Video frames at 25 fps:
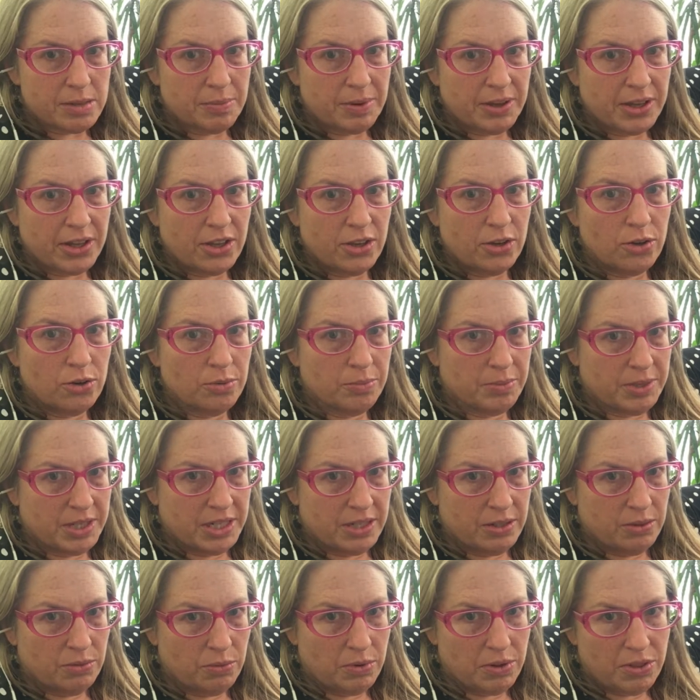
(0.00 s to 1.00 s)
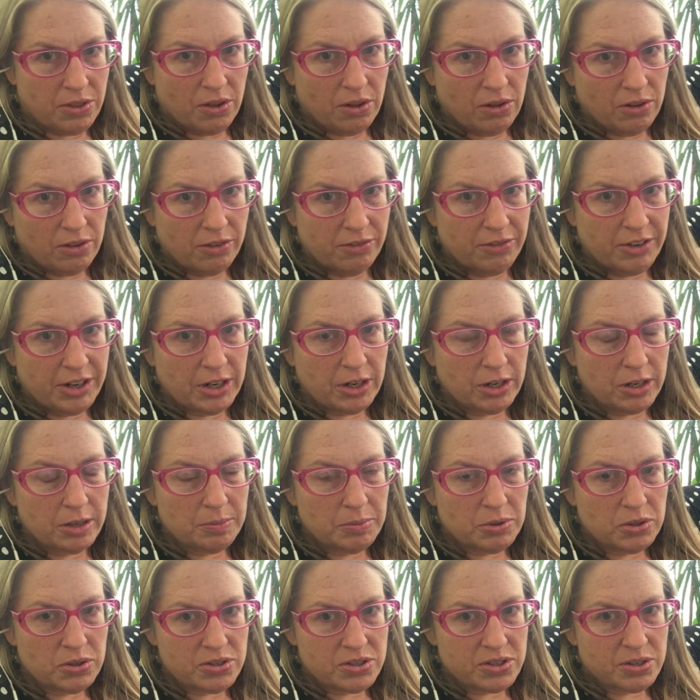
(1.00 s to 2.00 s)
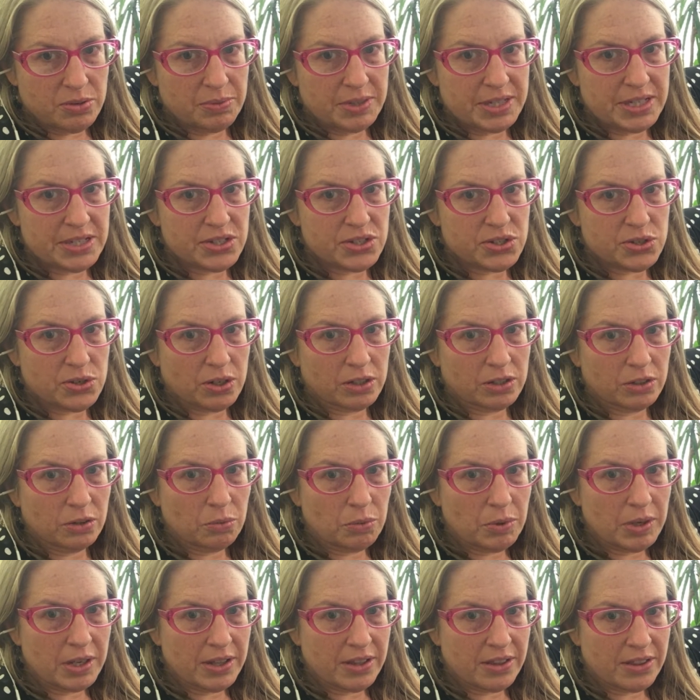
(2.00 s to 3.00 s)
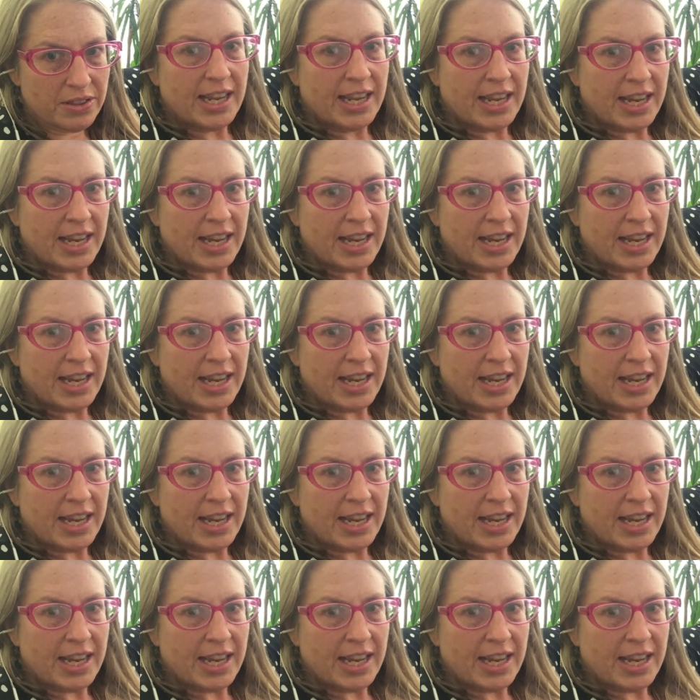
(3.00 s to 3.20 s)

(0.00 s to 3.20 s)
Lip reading: be human with all the variables that we struggle with.